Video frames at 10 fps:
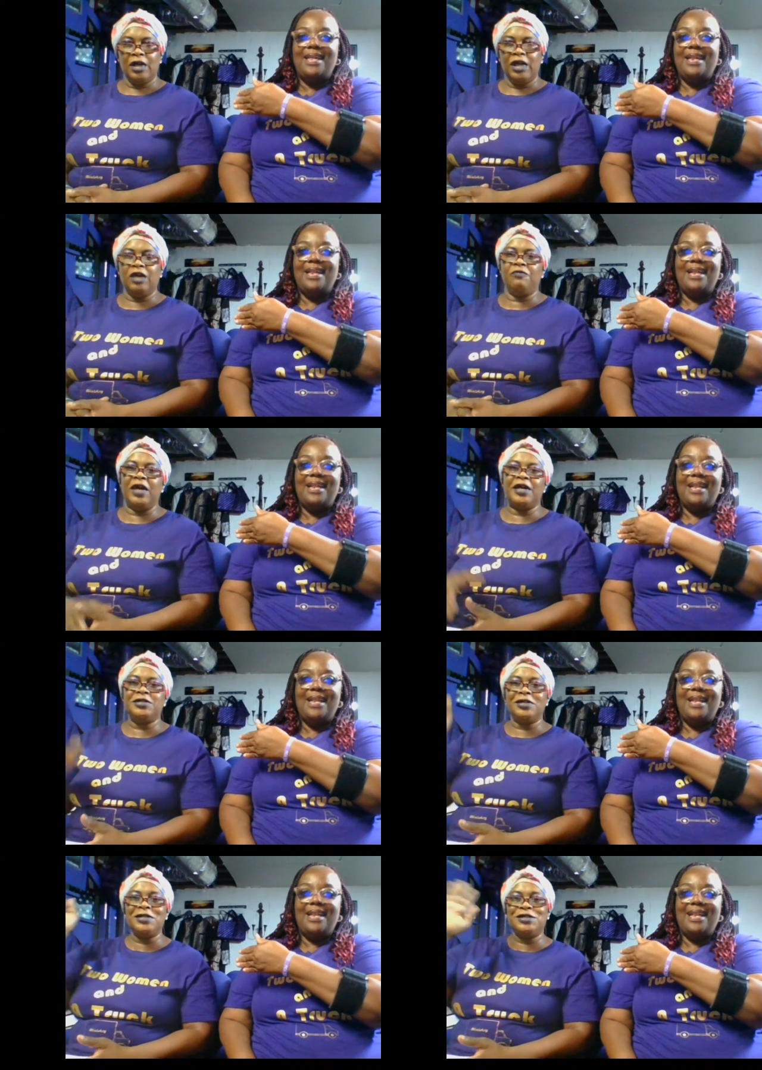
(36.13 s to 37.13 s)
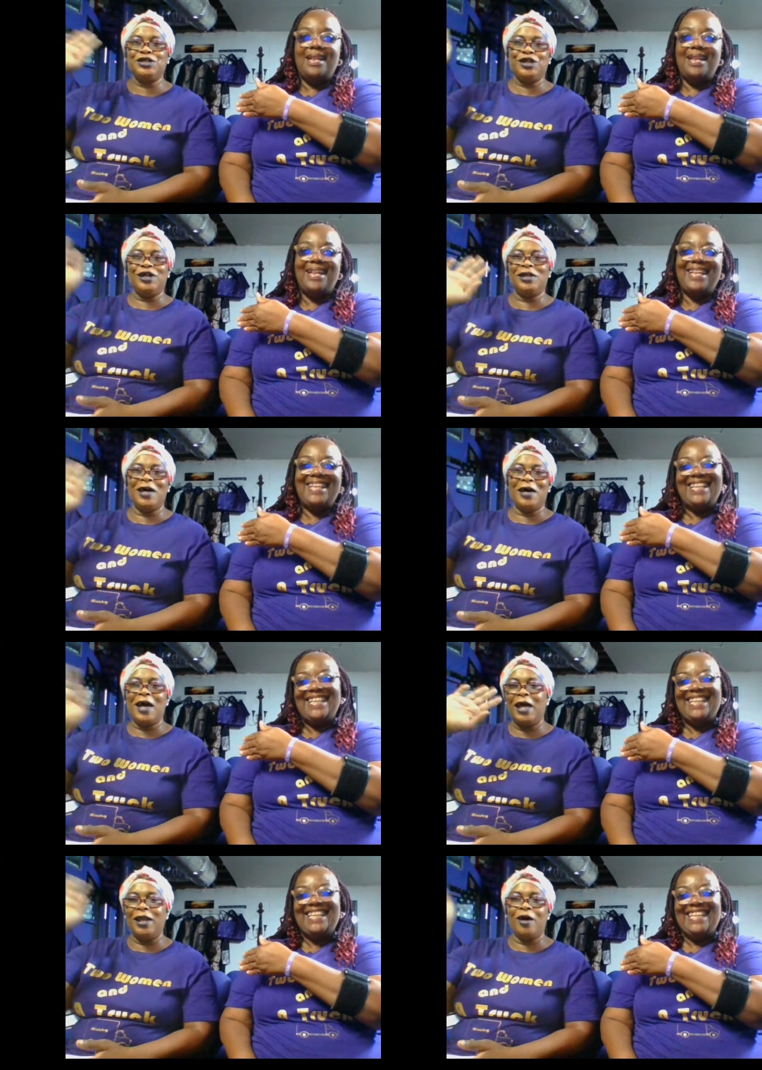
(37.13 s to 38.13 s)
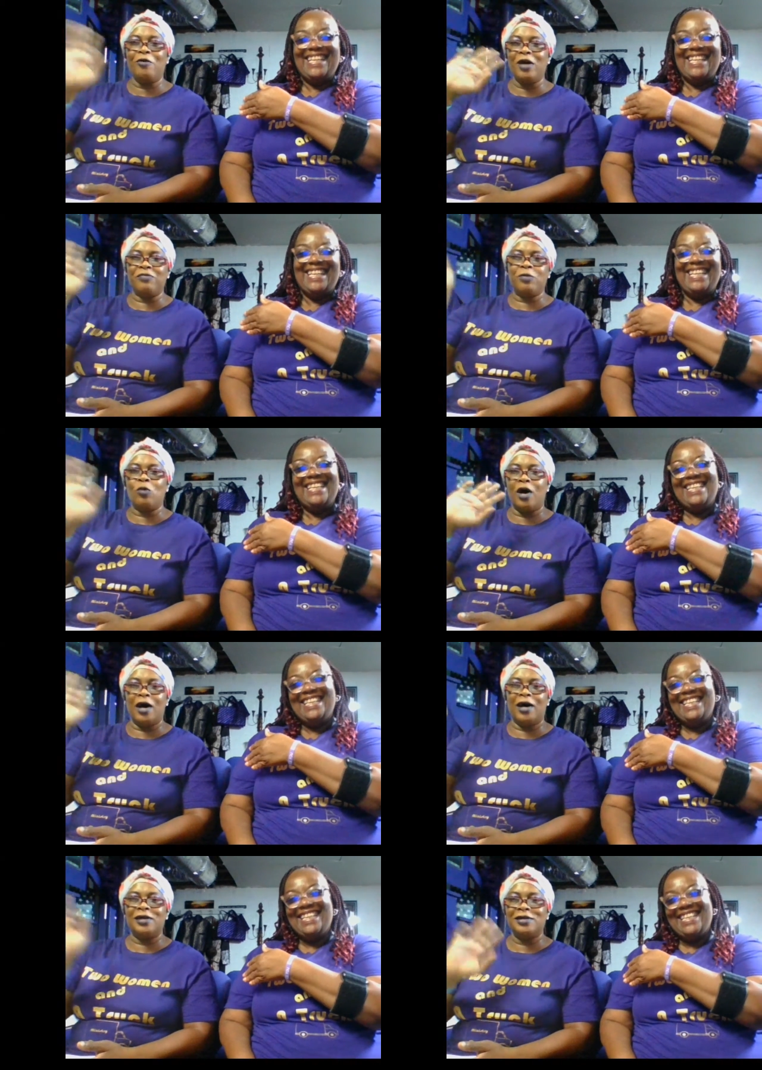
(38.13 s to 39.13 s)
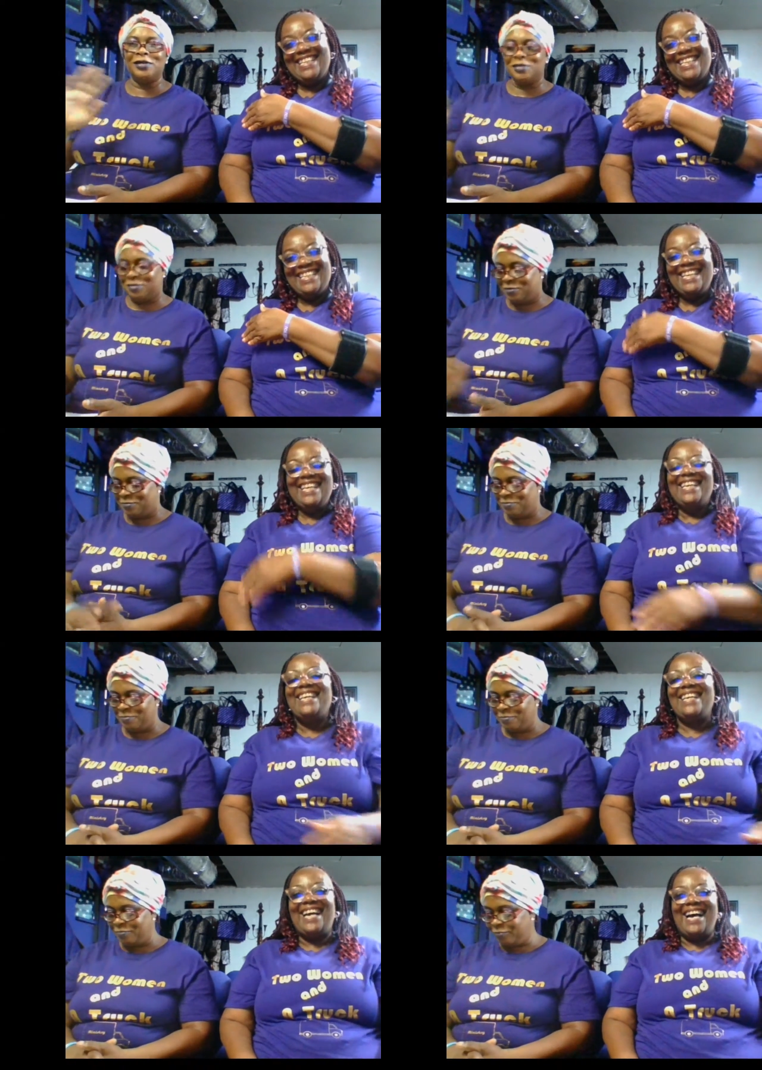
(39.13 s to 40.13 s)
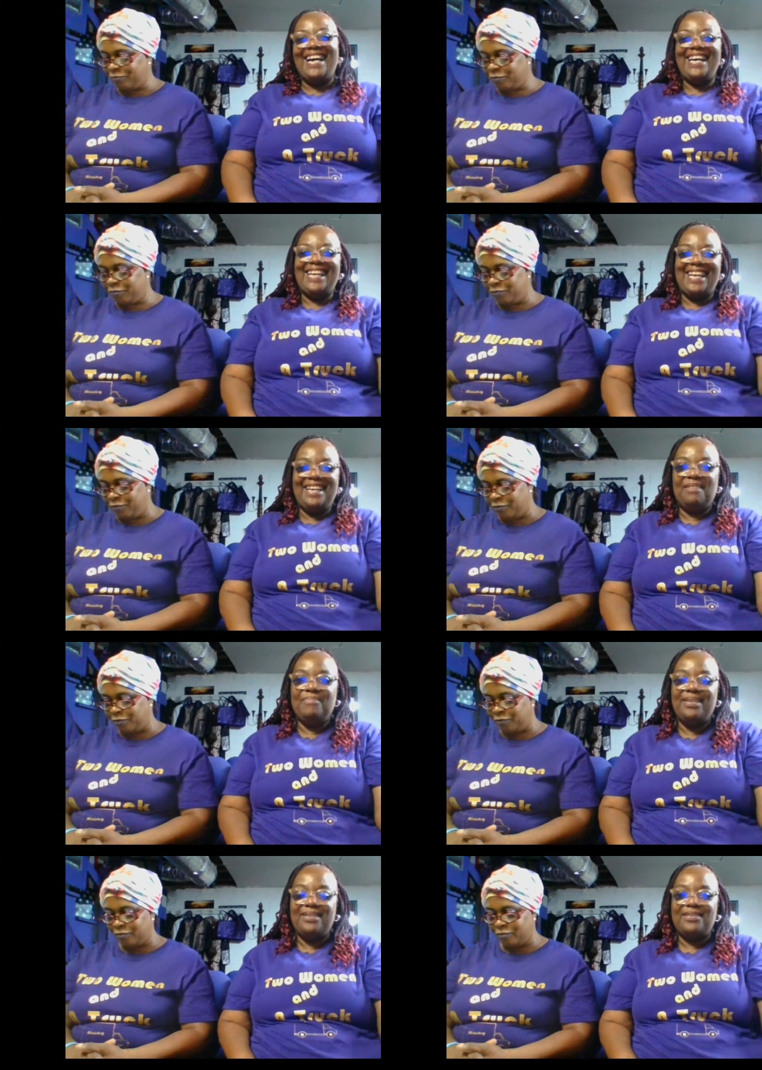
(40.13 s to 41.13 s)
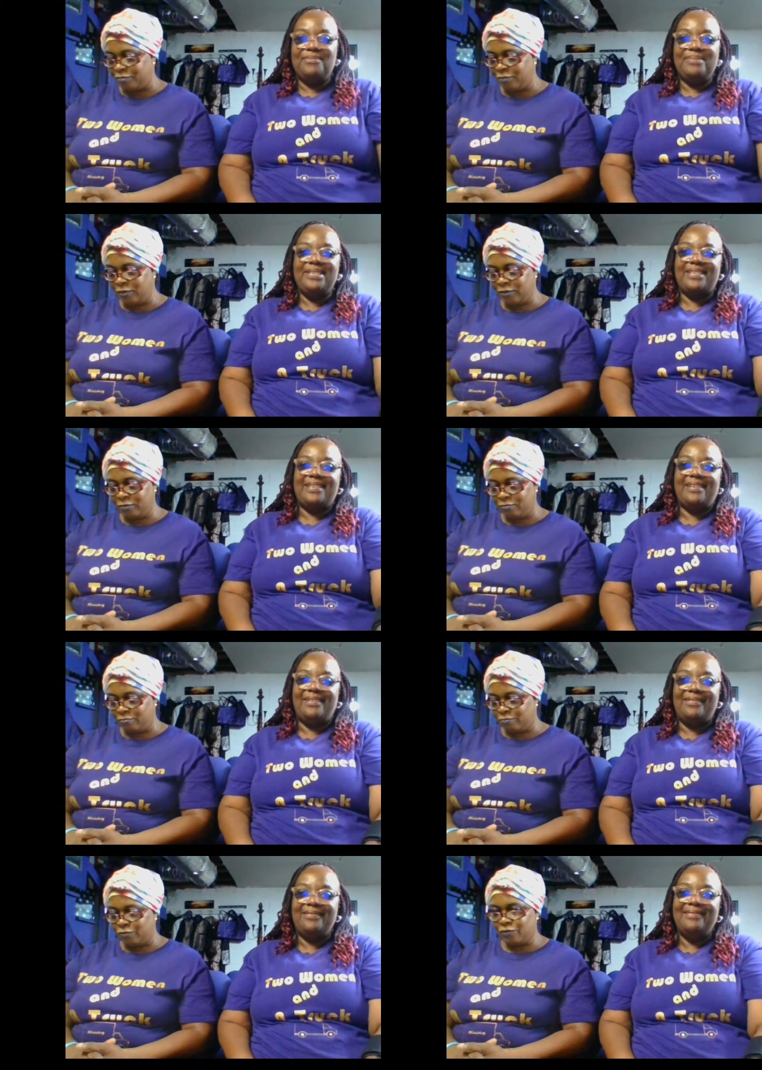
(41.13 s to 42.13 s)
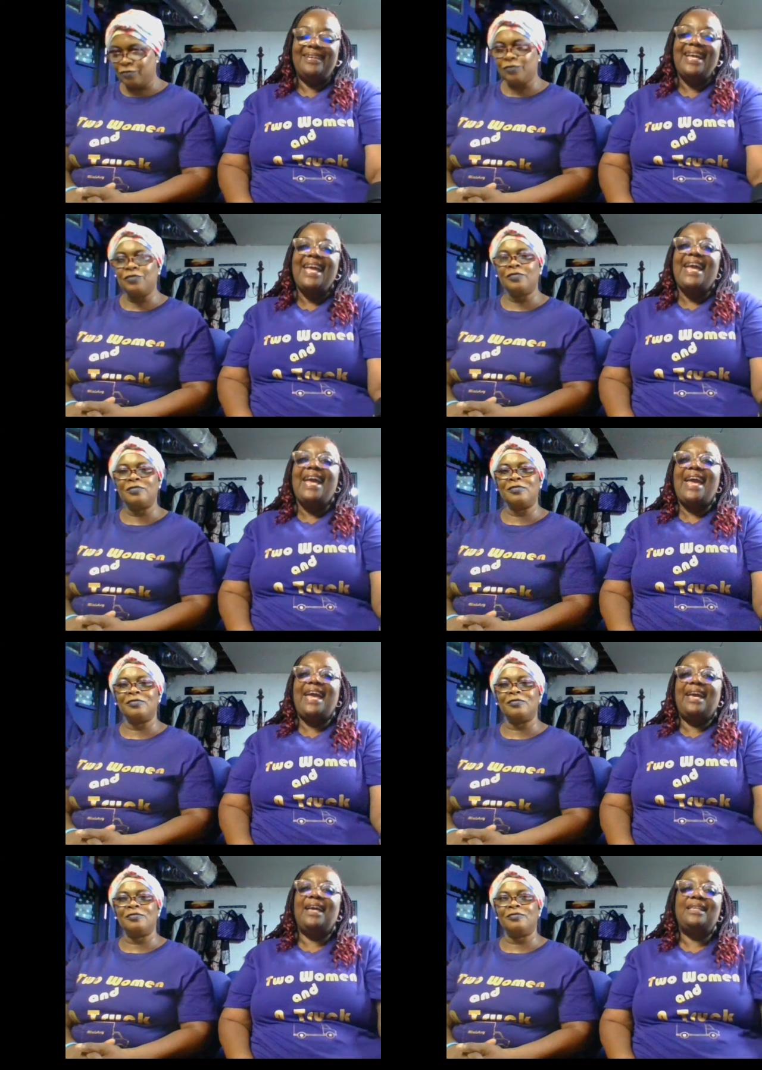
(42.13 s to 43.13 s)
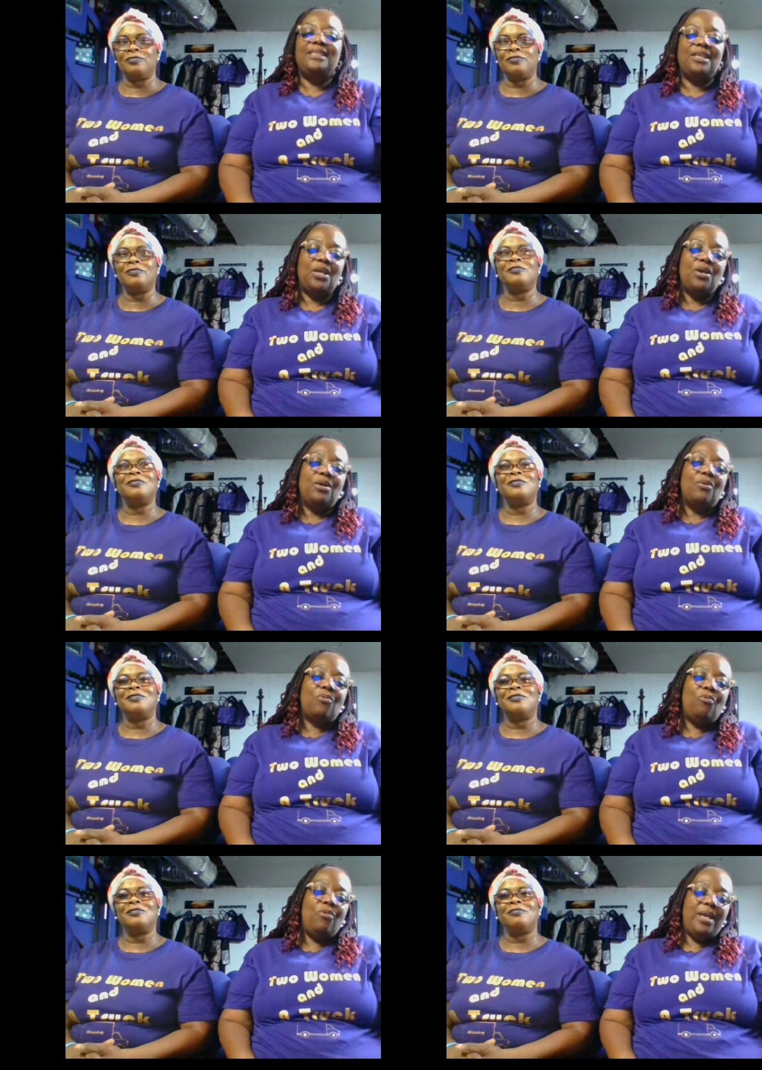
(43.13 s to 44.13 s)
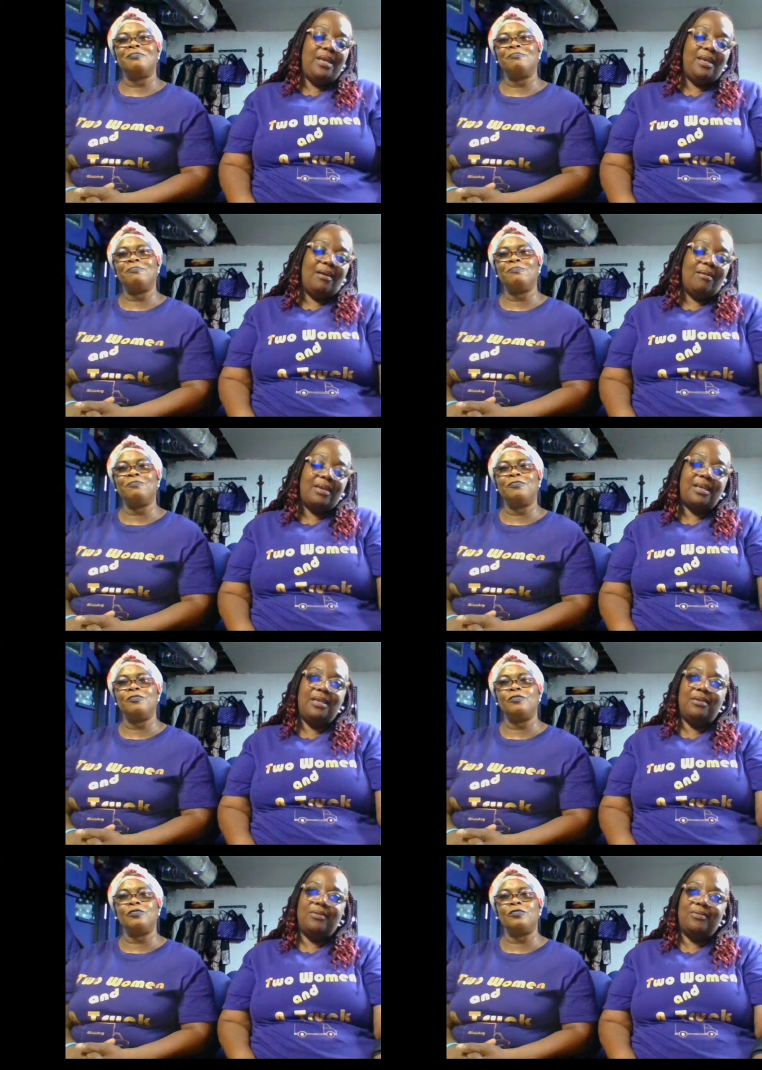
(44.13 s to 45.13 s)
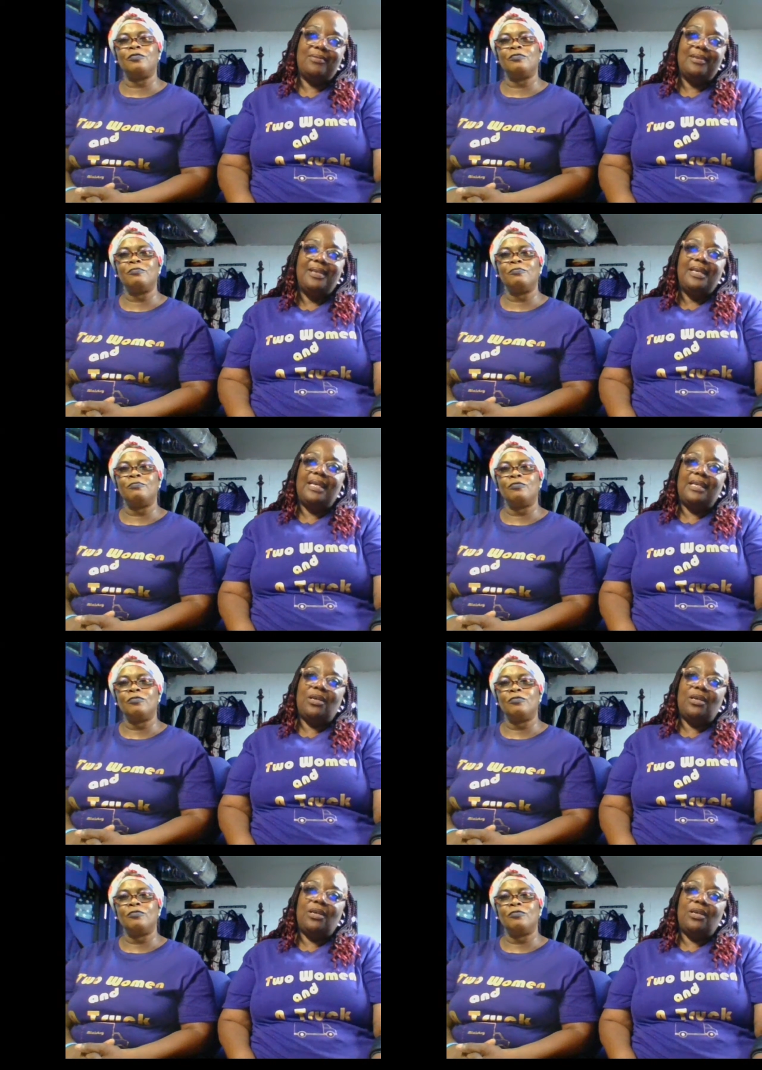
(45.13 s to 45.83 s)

Speaker 1: Evangelist Sheila. Hello, everyone.
Speaker 2: And I am Minister Michelle, and we are here in